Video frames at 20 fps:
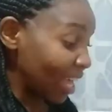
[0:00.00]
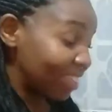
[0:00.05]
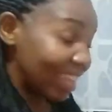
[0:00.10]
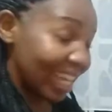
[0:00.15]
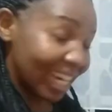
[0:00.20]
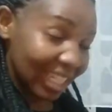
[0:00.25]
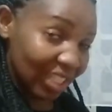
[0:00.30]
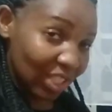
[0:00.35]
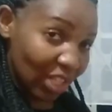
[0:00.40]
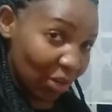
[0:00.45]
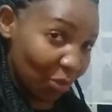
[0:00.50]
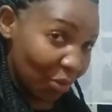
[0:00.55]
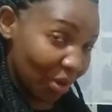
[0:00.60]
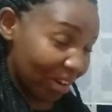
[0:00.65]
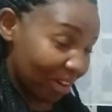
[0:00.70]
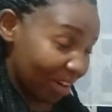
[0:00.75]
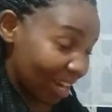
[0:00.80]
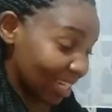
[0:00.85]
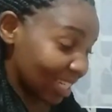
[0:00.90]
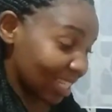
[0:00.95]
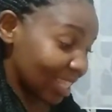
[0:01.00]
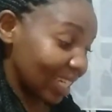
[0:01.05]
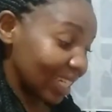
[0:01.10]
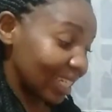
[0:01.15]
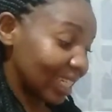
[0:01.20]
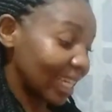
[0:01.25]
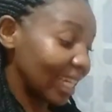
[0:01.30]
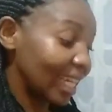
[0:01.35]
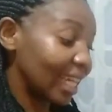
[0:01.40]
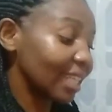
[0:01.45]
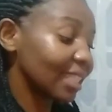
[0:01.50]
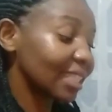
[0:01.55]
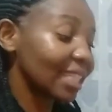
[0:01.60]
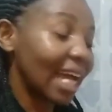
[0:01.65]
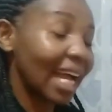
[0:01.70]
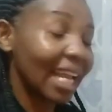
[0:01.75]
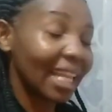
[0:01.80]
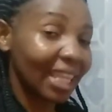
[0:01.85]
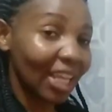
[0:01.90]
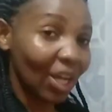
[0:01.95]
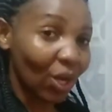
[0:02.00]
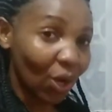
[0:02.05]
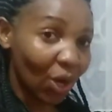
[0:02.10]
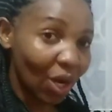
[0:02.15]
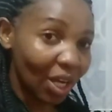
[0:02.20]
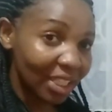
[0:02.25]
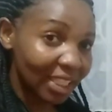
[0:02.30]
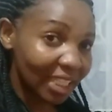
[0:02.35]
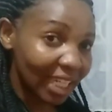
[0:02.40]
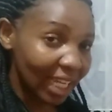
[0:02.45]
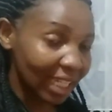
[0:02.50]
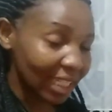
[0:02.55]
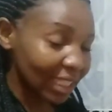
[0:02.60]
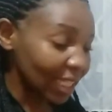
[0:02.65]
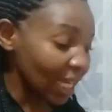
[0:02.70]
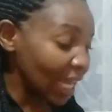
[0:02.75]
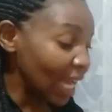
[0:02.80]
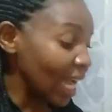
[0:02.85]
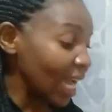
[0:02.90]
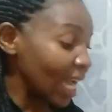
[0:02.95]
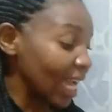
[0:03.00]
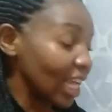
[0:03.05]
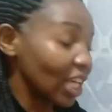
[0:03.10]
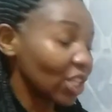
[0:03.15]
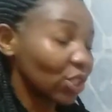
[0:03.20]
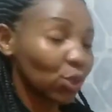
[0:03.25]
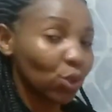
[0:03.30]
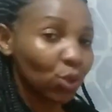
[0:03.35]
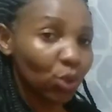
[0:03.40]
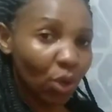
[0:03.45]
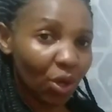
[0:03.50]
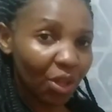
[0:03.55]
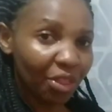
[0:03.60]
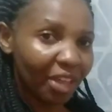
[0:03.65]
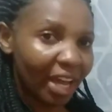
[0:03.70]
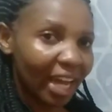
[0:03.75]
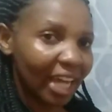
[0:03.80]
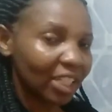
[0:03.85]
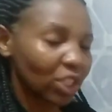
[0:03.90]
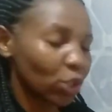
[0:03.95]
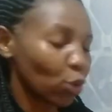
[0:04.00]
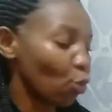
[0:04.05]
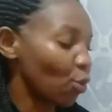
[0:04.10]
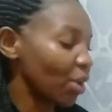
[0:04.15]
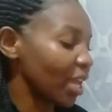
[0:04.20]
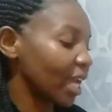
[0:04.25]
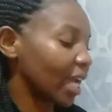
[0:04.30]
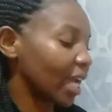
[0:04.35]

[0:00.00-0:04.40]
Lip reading: the reason we write the dates and the content is so that we